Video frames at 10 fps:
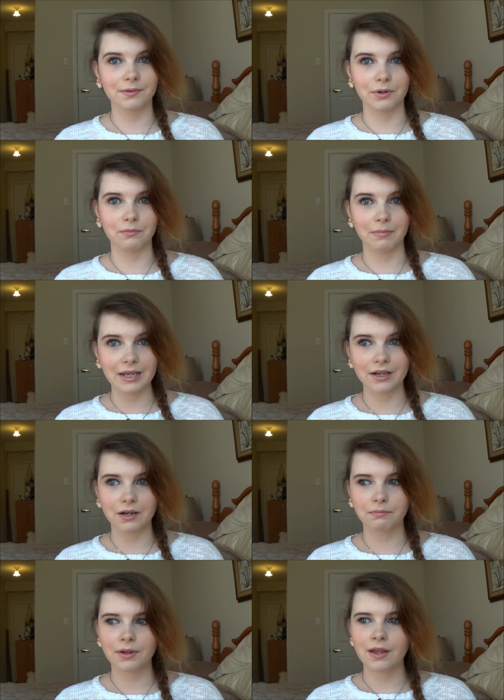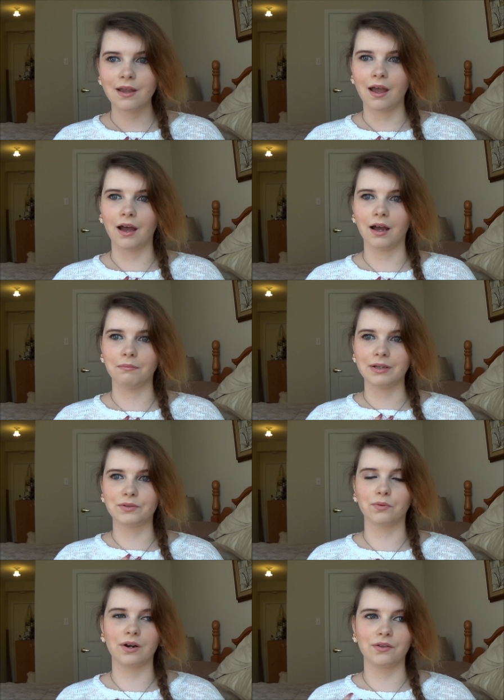about makeup. Um,
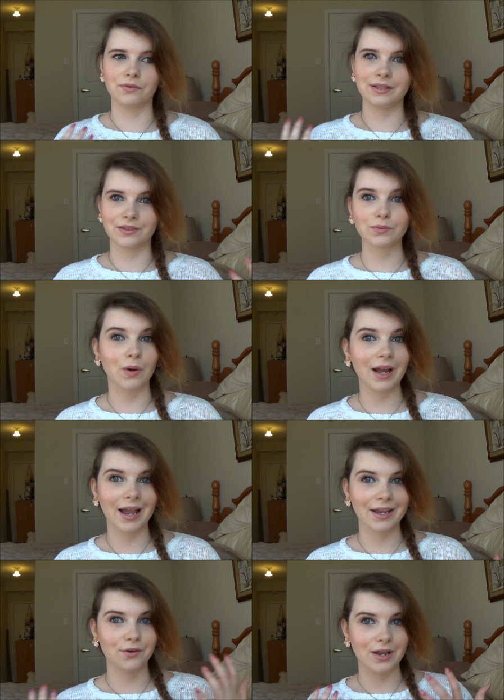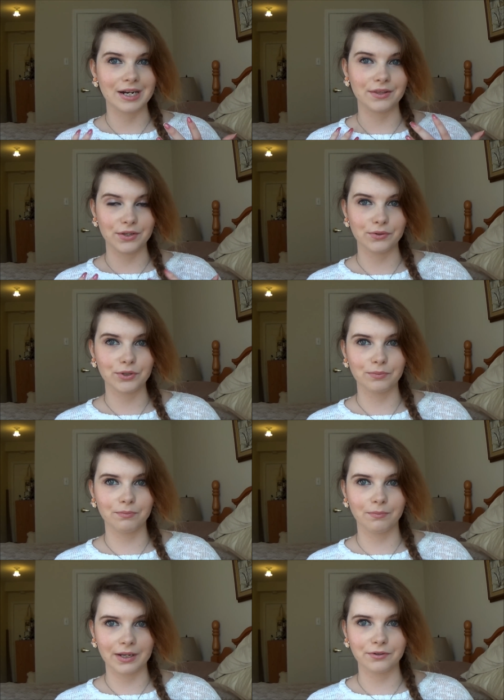it's one of the reasons why I created the YouTube
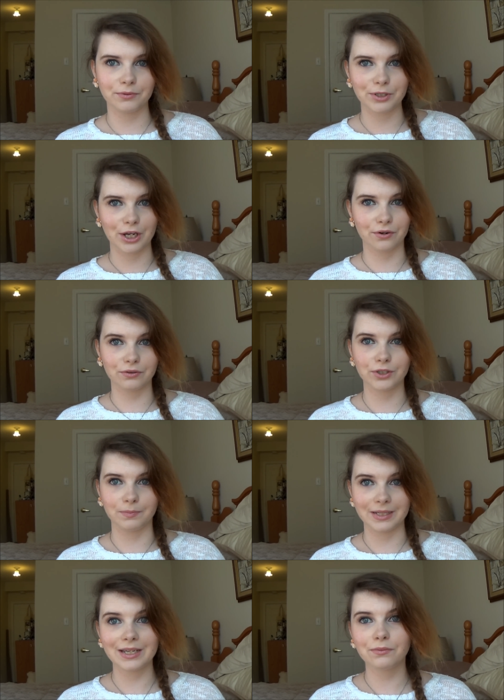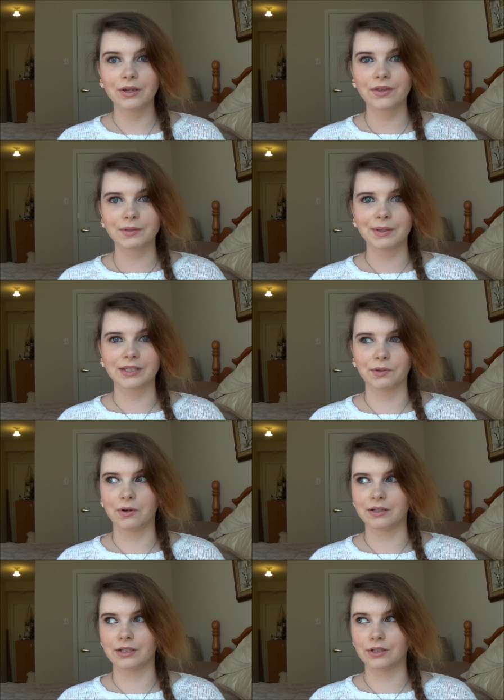my YouTube channel to begin with is because I
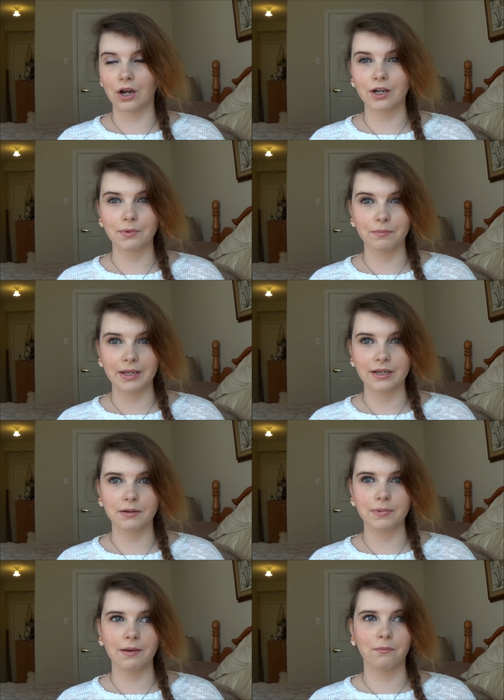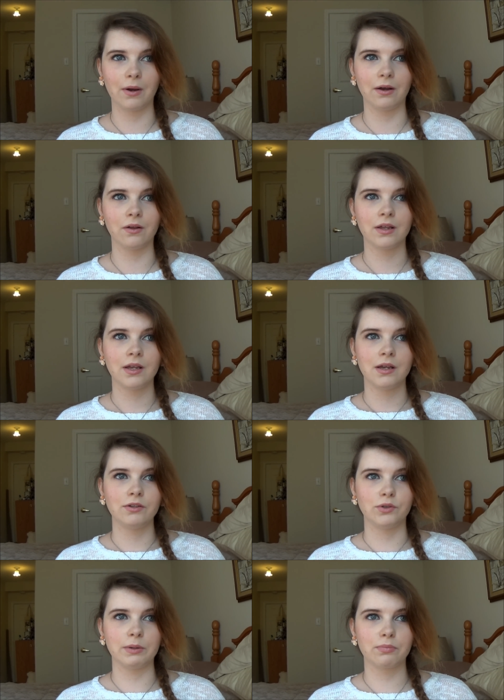wanted to talk about makeup and while
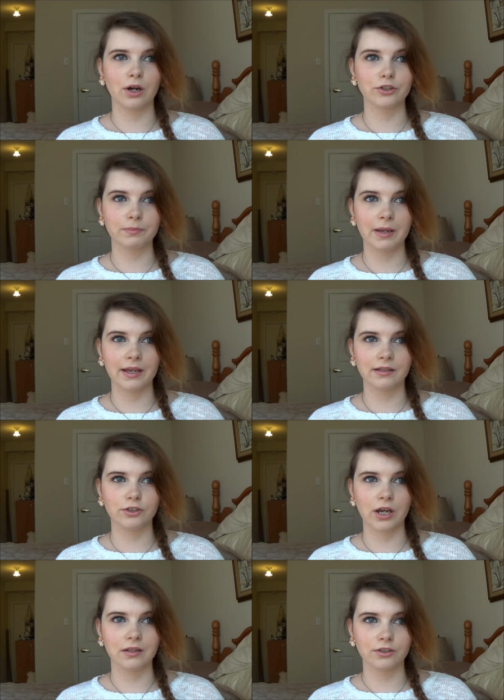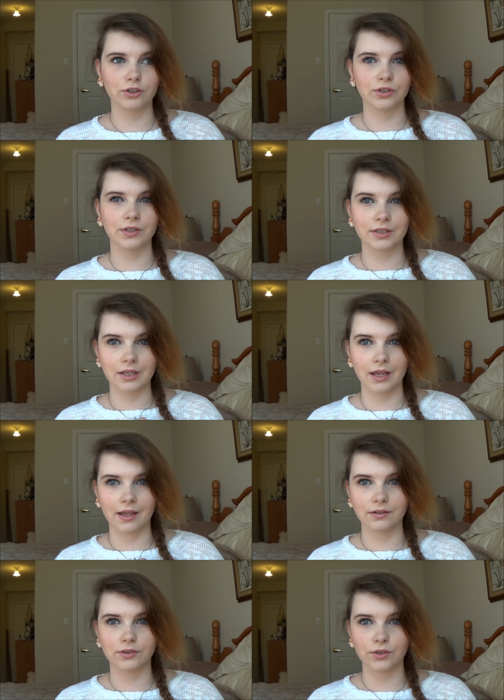doing Project Pan challenges
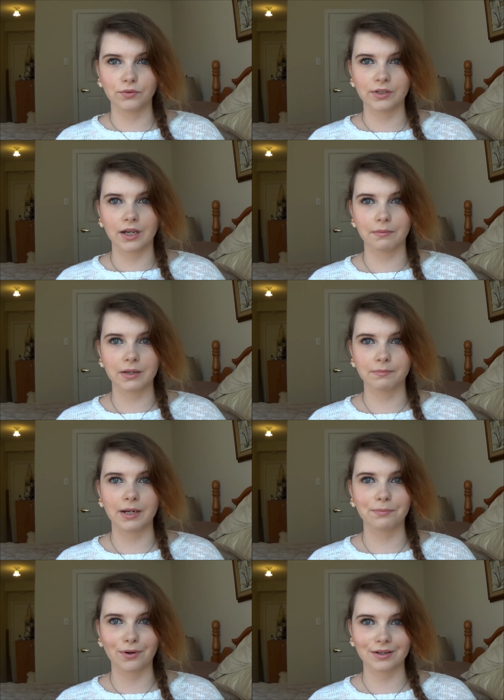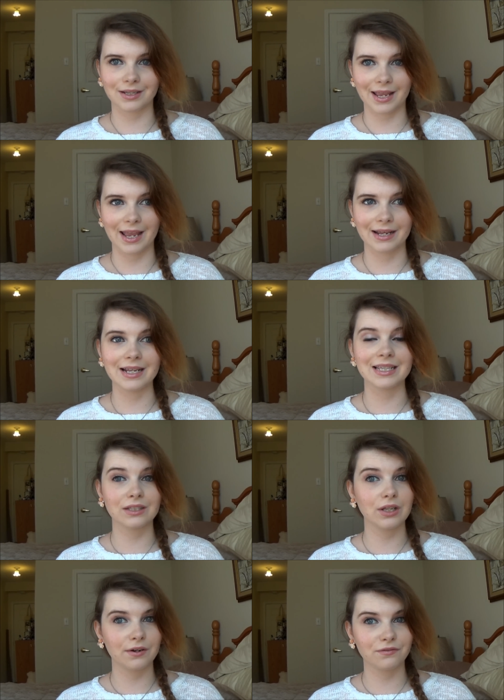and using up as many products as I can is a
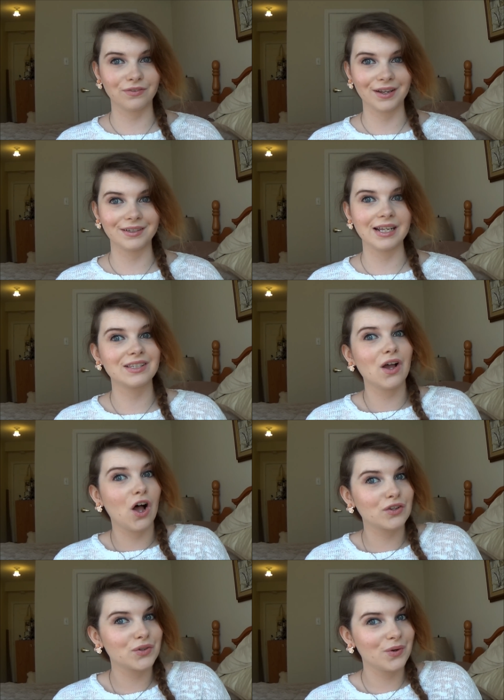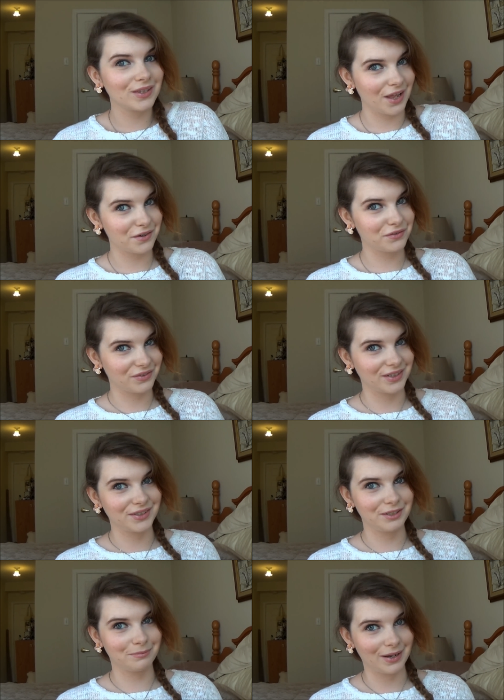lot of fun. It's also a lot of
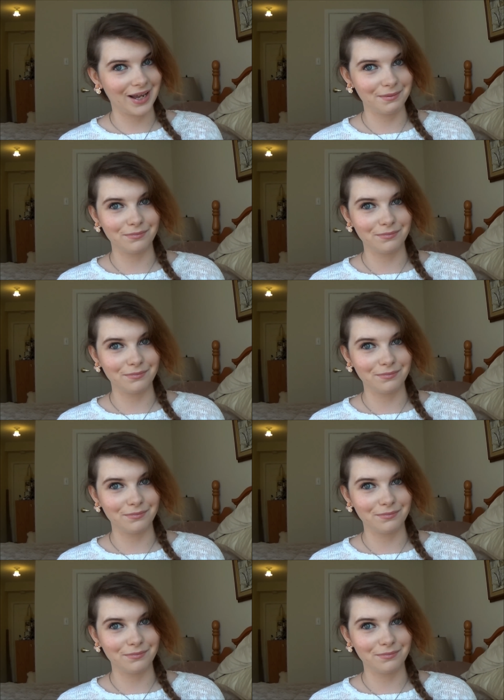fun to buy